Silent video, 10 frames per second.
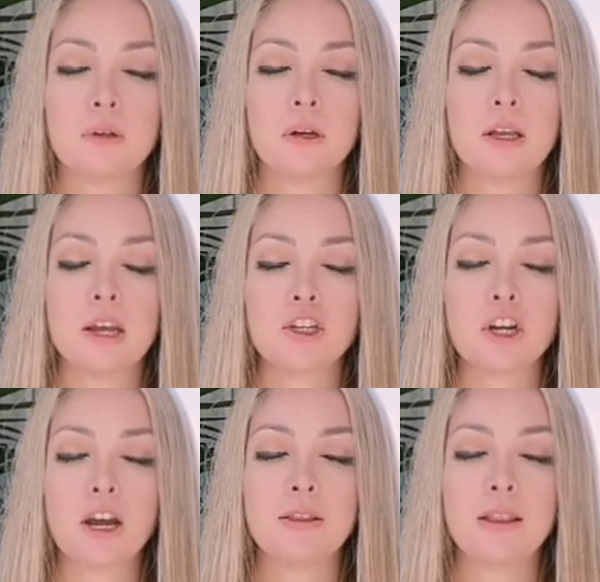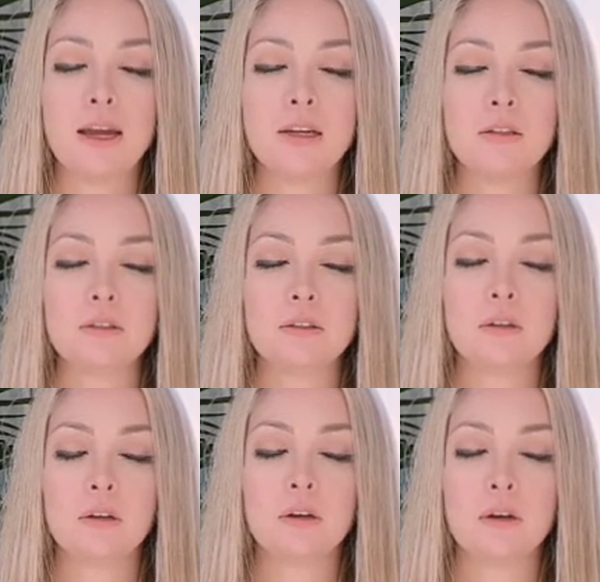And I shine light
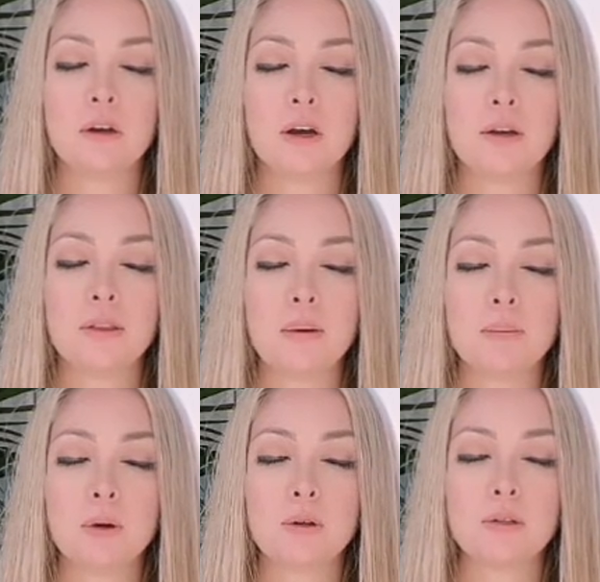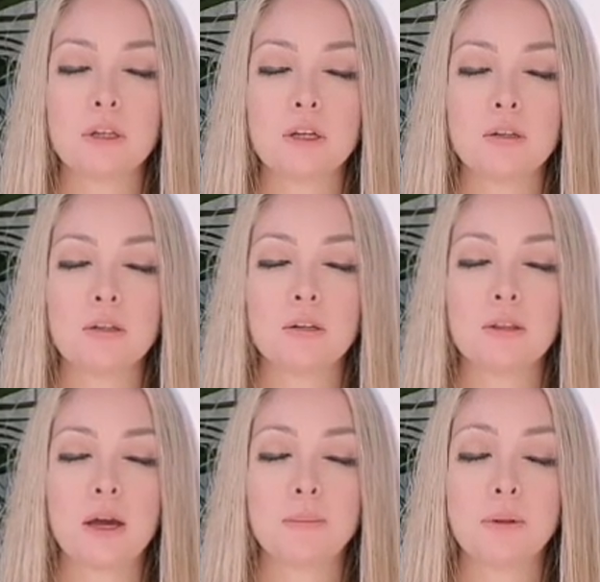on that person,
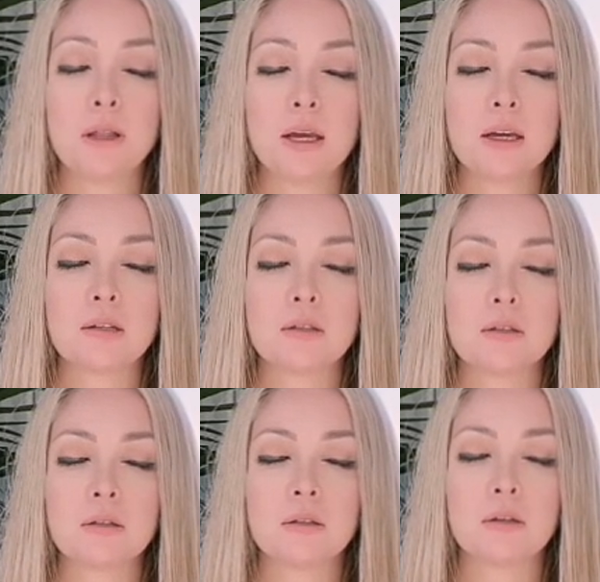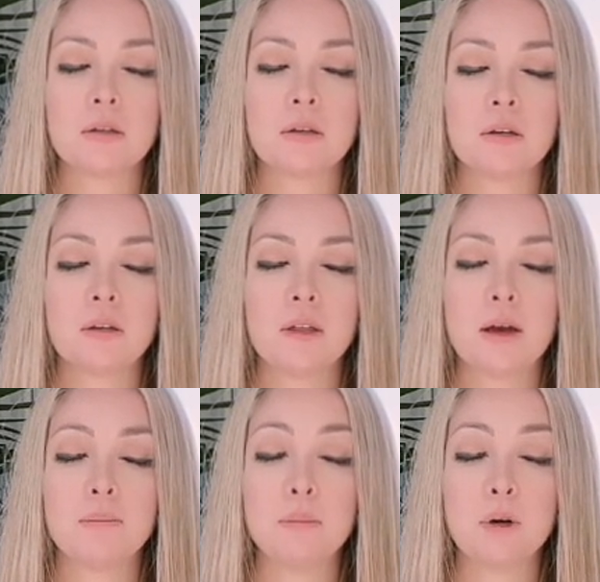that place,
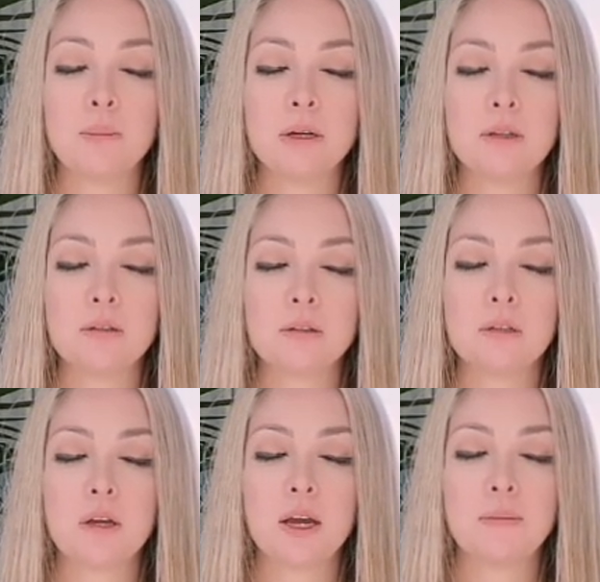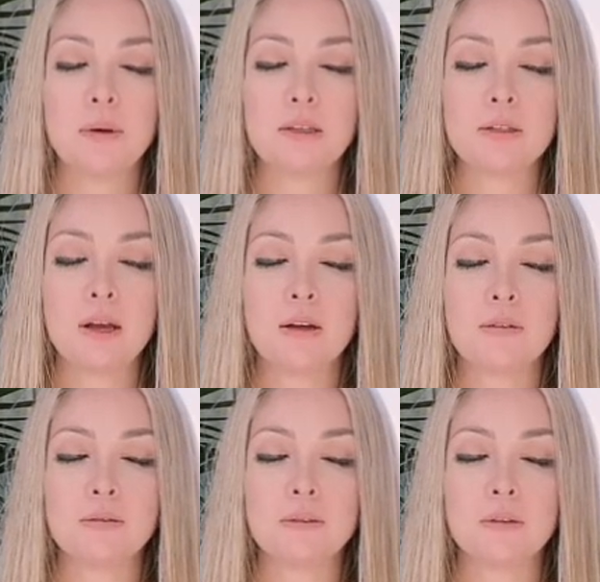that moment, and myself.
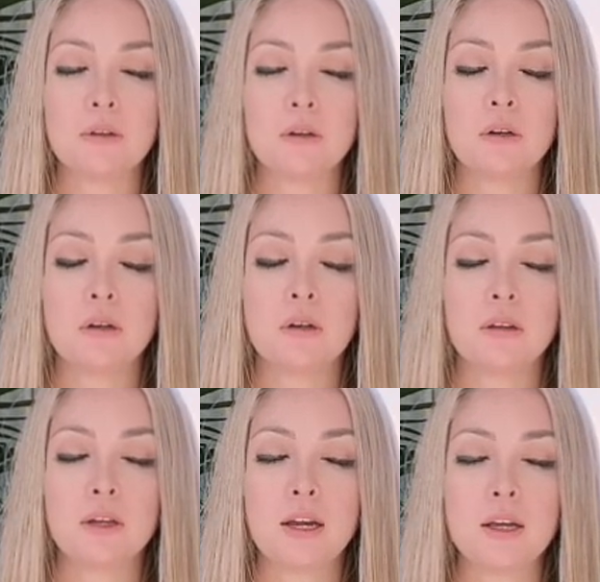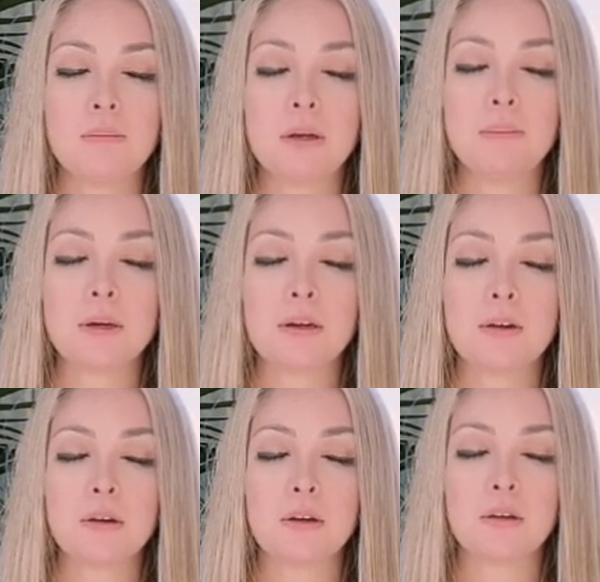That I can be
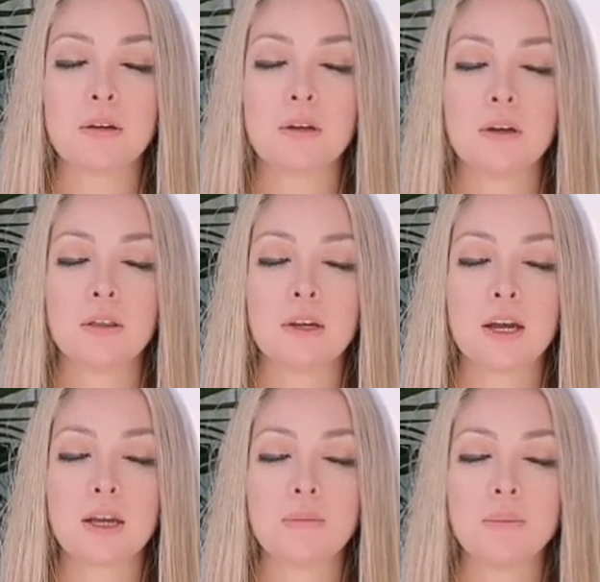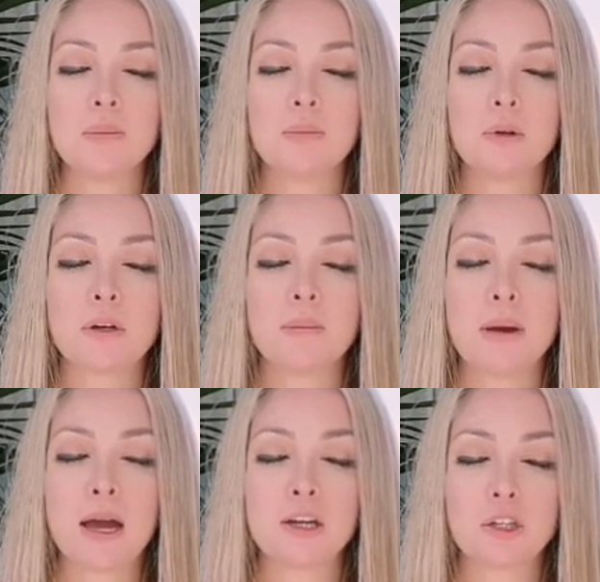bigger, that I can be more
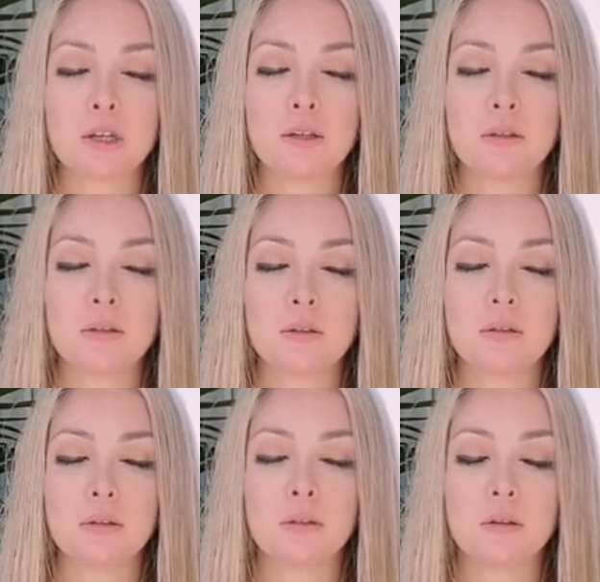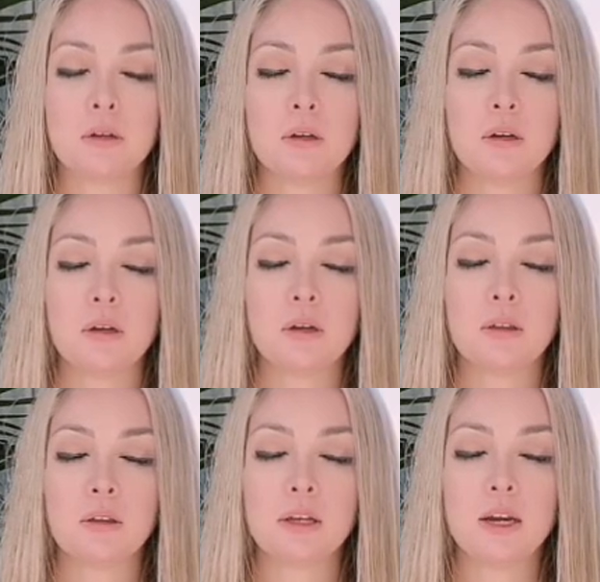compassionate,
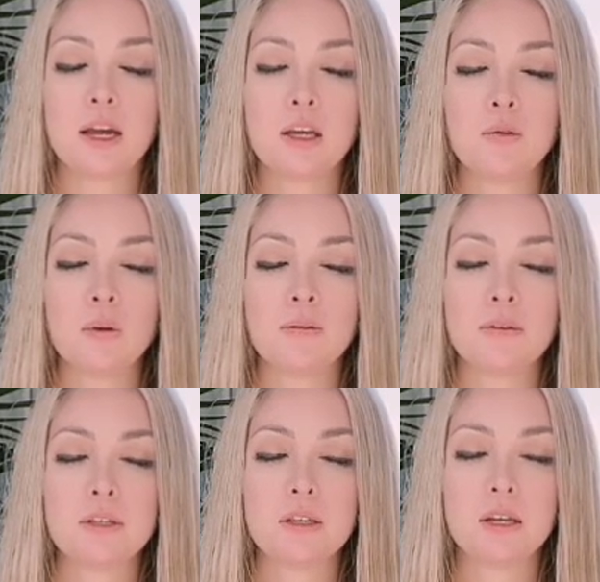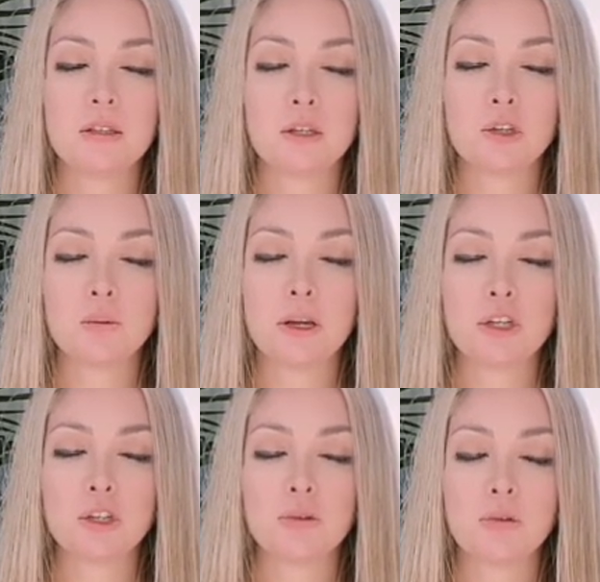that I can revisit that
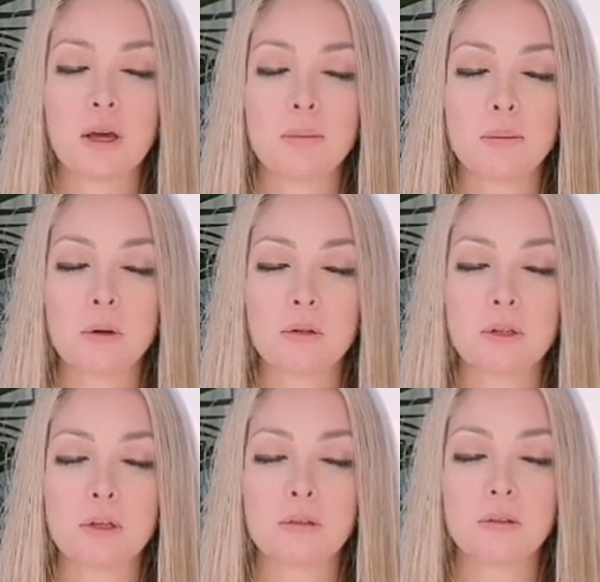situation or that person,